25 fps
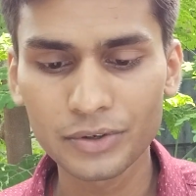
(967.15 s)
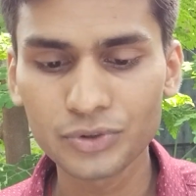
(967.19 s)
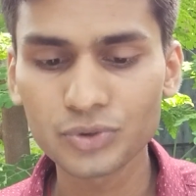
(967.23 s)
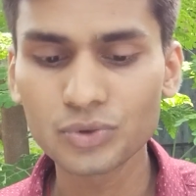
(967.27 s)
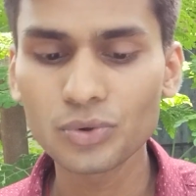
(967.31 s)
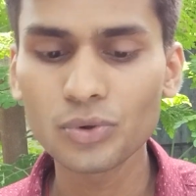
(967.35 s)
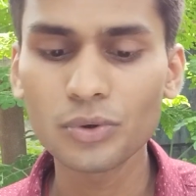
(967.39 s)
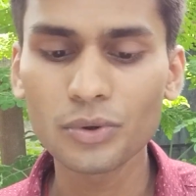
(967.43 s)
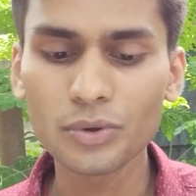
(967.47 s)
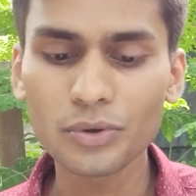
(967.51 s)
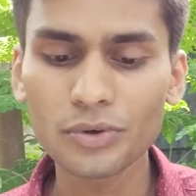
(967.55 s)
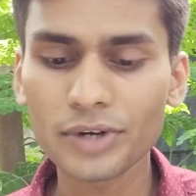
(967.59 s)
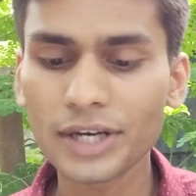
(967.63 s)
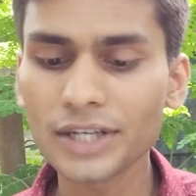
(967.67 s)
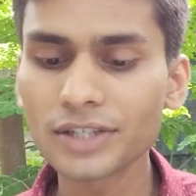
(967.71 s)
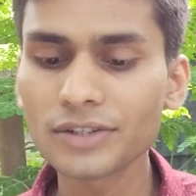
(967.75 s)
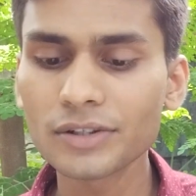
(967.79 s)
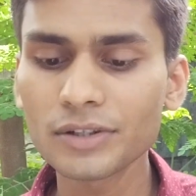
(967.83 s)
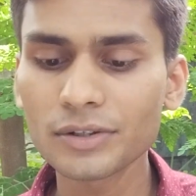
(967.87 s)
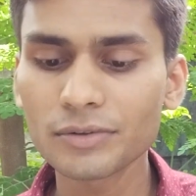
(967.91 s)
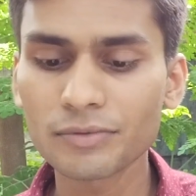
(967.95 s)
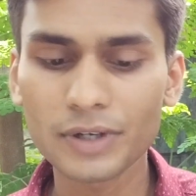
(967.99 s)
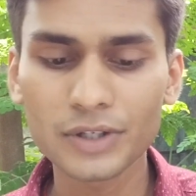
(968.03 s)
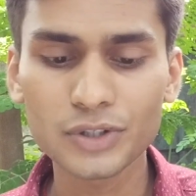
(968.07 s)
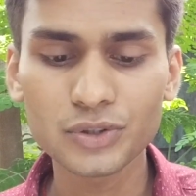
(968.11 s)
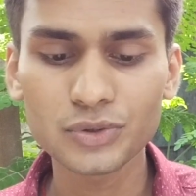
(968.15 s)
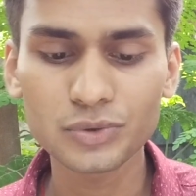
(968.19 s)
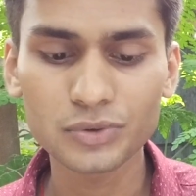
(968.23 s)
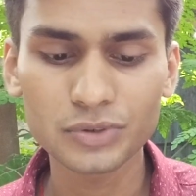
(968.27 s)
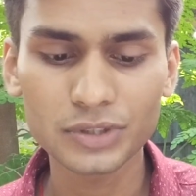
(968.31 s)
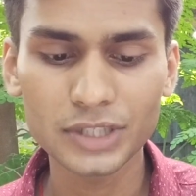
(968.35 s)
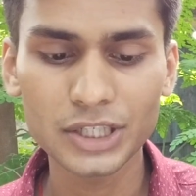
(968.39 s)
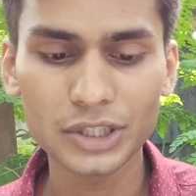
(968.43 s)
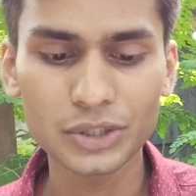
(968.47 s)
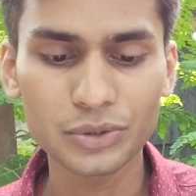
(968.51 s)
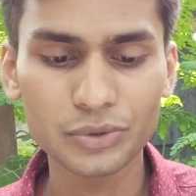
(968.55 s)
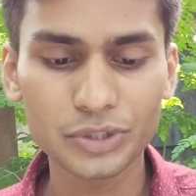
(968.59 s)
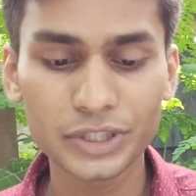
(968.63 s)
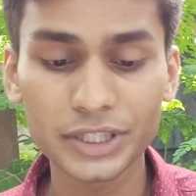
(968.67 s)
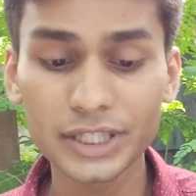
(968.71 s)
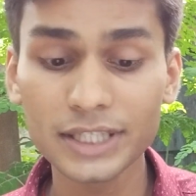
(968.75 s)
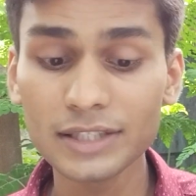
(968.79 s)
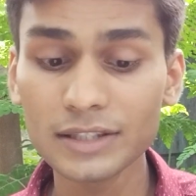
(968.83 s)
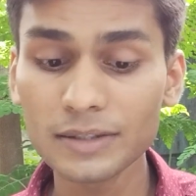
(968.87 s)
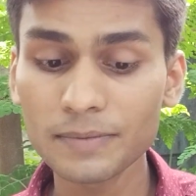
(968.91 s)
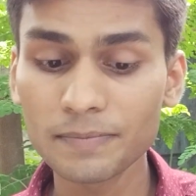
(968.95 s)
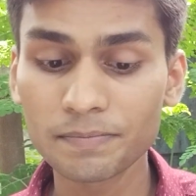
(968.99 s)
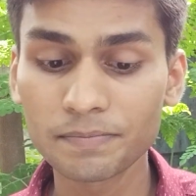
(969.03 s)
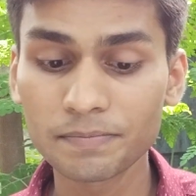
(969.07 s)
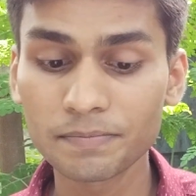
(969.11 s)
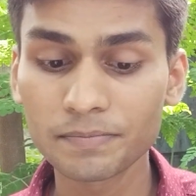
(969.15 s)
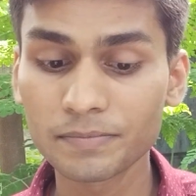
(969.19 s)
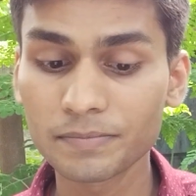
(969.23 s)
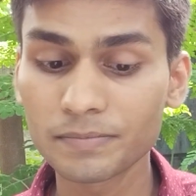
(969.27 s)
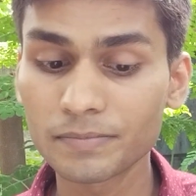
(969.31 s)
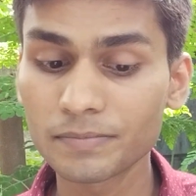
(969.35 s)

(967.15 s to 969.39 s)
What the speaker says: So writer wants to say to you is,